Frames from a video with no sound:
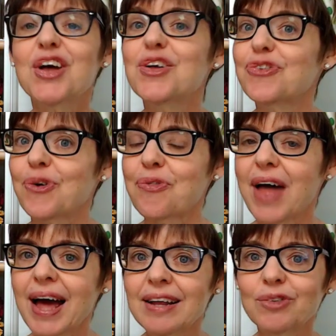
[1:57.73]
So
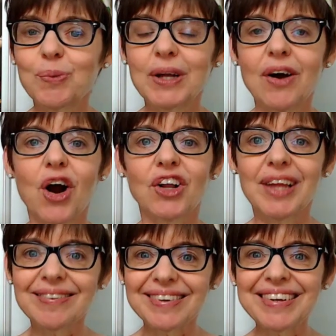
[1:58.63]
that is what our
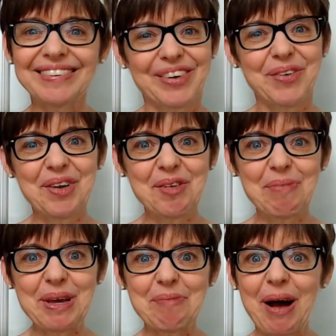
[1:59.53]
lesson is going to
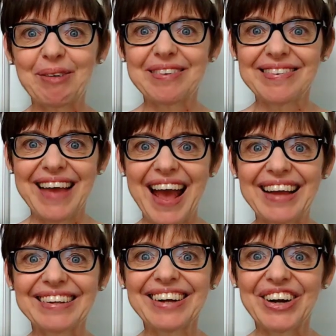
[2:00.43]
be about today.
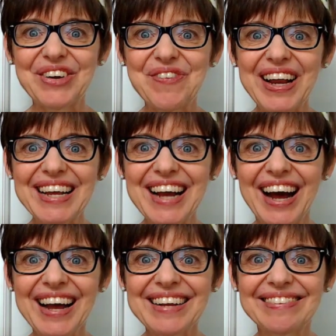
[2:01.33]
Are you ready,
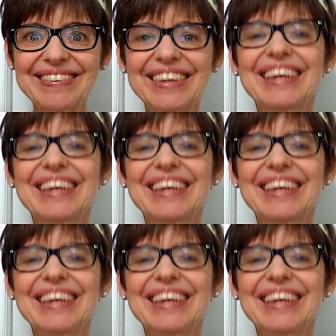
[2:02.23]
guys?